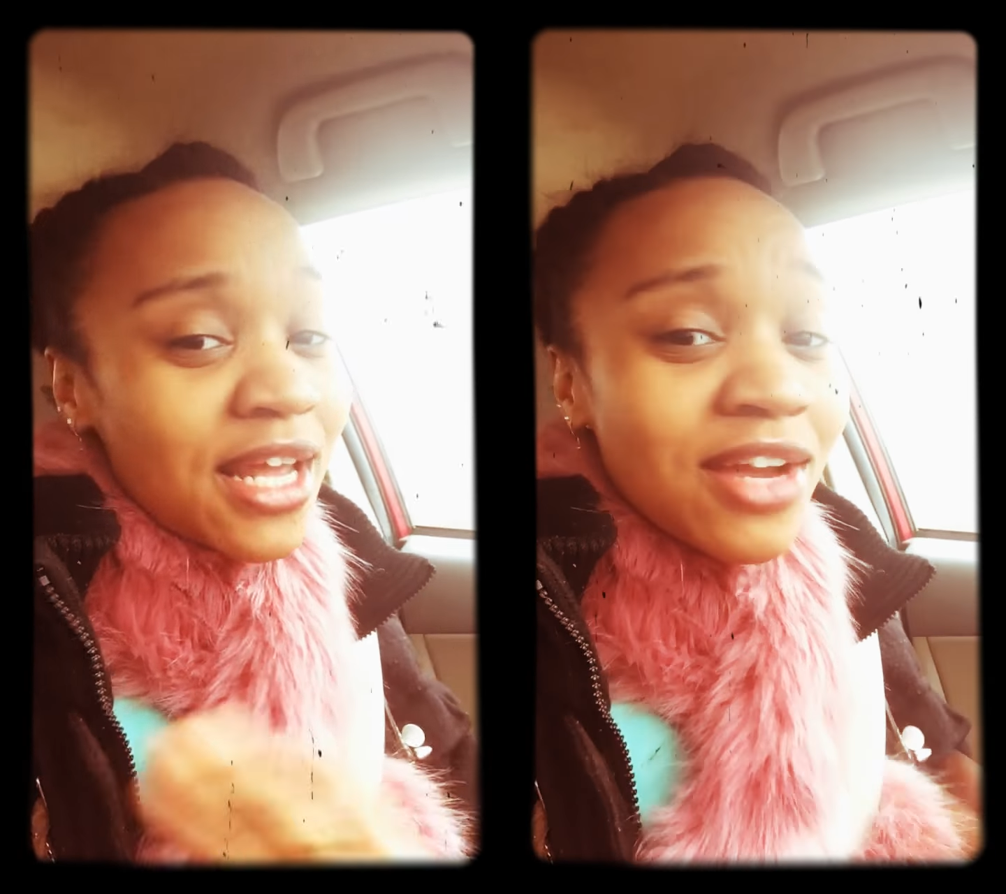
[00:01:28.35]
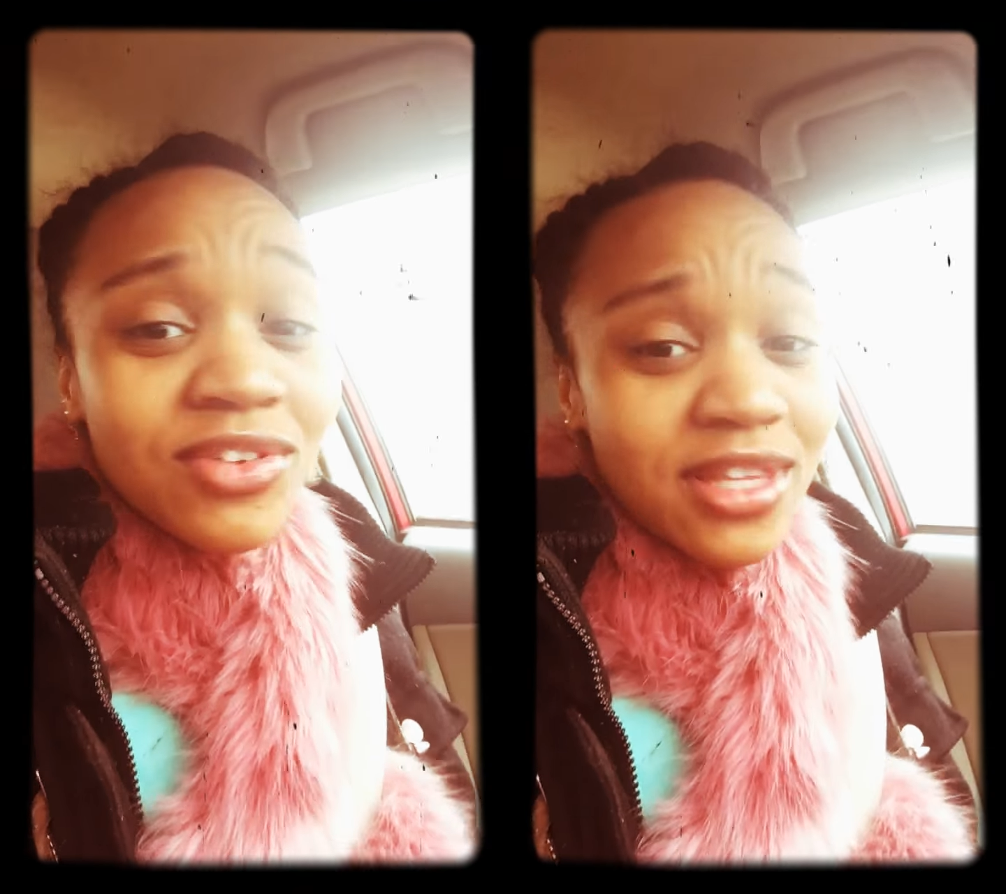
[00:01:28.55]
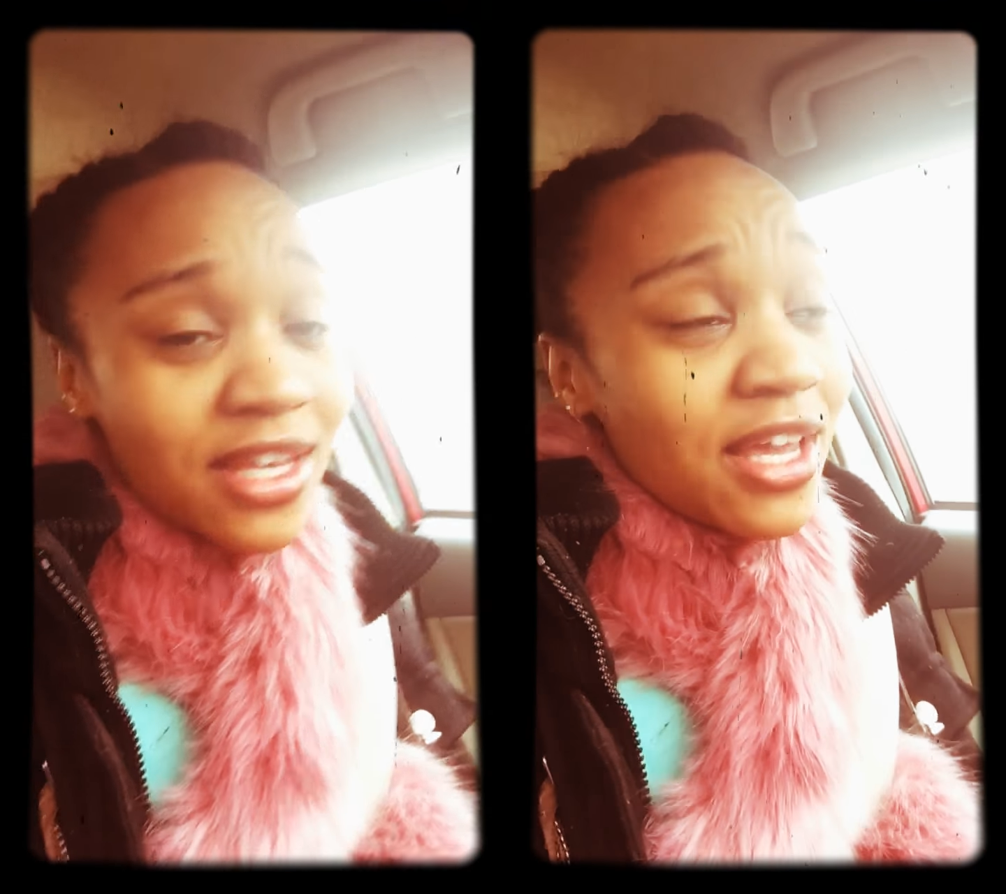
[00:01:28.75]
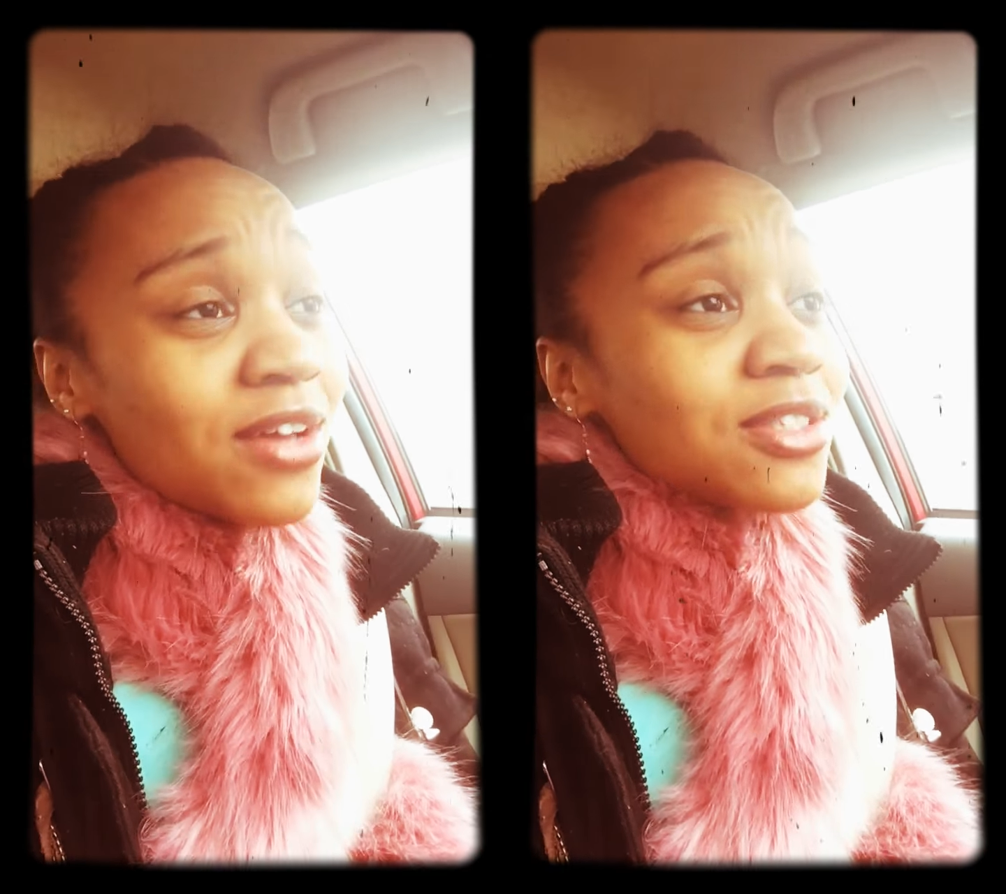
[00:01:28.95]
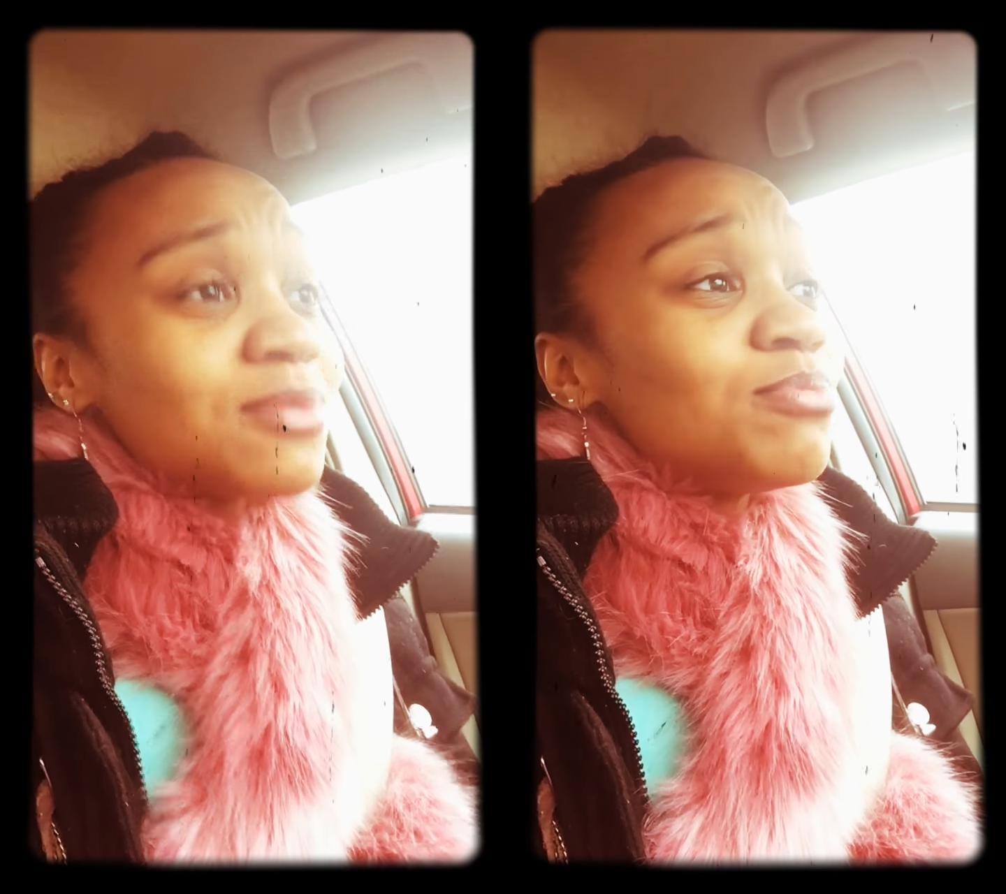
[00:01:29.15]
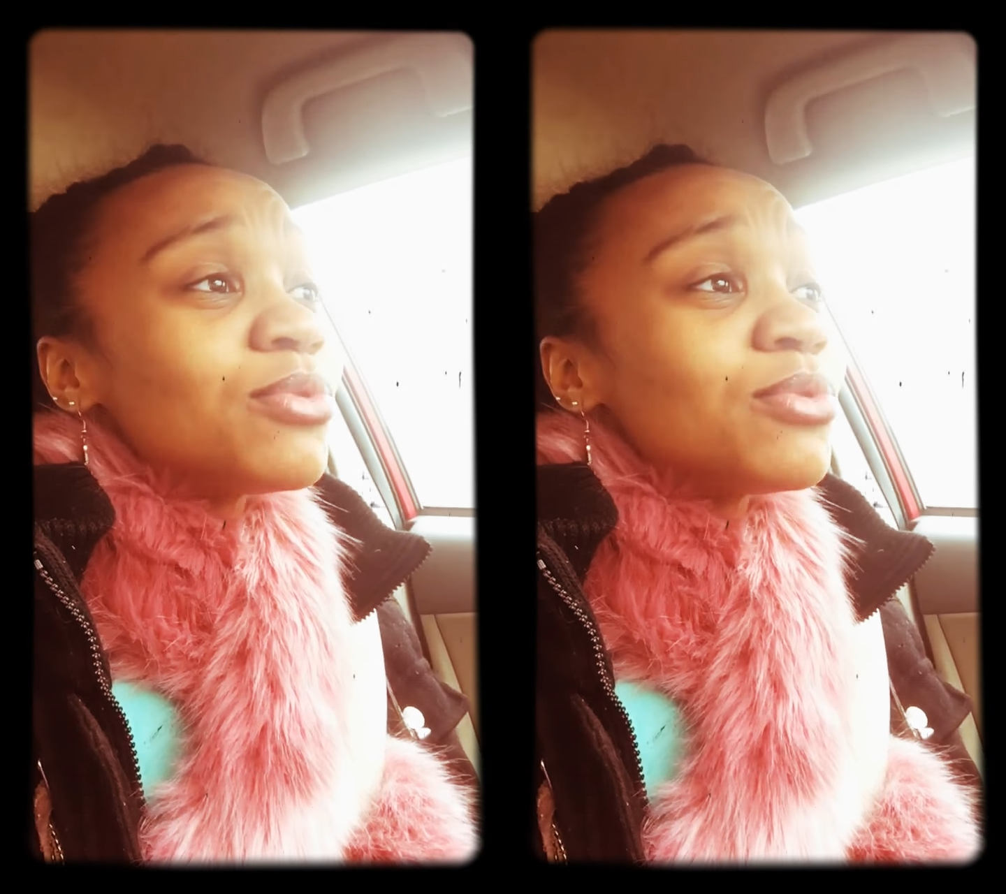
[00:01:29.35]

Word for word: and everything else